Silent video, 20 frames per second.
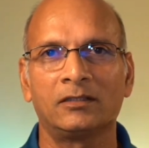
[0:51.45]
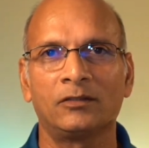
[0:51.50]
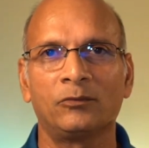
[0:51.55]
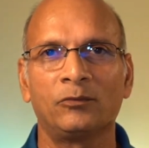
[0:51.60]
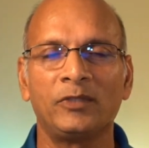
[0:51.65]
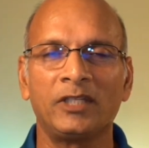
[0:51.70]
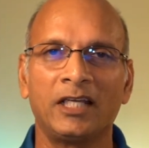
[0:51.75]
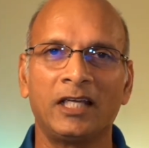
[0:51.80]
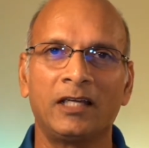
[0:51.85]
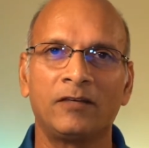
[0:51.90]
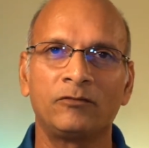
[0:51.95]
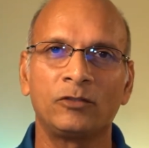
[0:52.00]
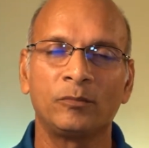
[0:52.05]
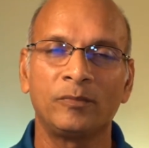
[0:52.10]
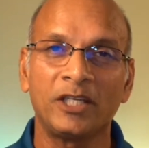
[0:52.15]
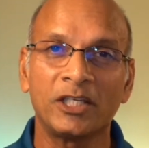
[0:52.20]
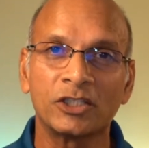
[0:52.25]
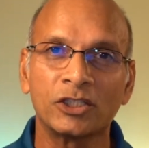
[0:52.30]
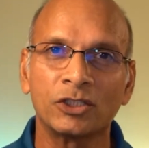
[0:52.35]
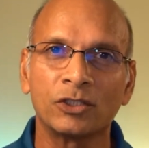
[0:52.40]
We have to
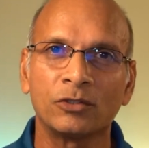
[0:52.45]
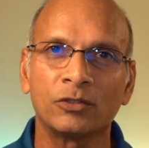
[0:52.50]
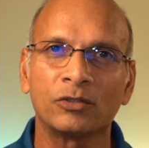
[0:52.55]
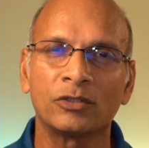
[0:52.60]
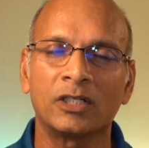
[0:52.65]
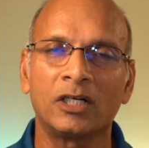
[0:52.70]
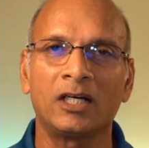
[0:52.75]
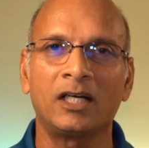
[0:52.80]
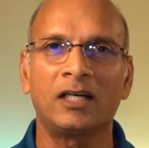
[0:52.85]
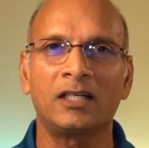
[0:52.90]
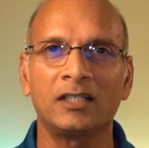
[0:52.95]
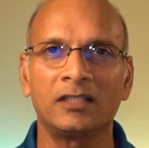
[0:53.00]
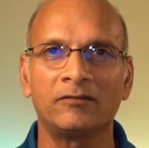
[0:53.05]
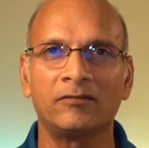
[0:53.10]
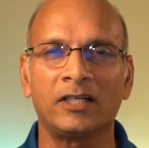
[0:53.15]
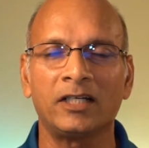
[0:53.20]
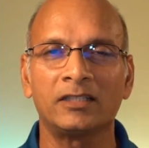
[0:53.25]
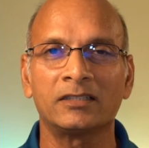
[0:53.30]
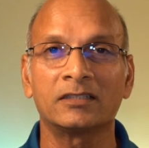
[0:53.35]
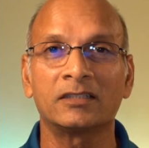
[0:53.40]
make sure our
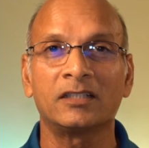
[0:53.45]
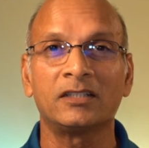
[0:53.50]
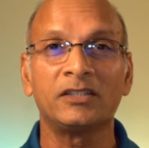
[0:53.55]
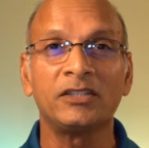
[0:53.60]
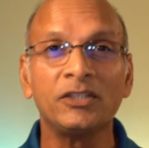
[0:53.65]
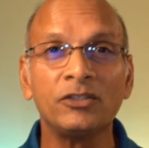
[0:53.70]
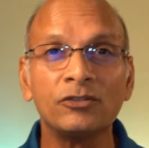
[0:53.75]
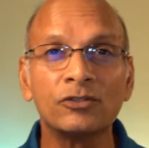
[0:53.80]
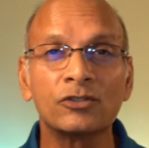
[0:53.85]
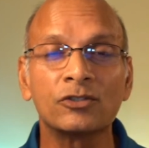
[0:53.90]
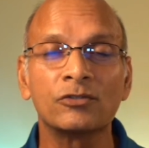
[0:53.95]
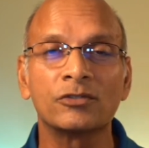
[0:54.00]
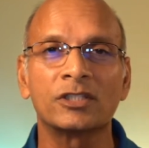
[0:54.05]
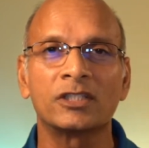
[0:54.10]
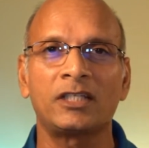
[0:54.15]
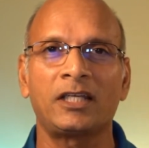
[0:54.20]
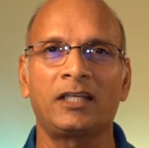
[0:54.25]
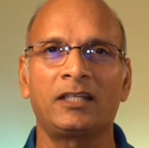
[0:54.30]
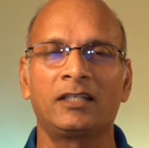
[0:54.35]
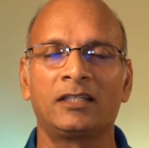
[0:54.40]
device continues to
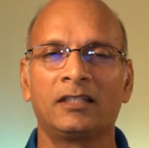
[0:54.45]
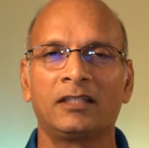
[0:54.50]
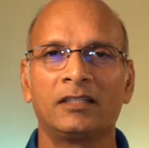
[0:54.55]
stay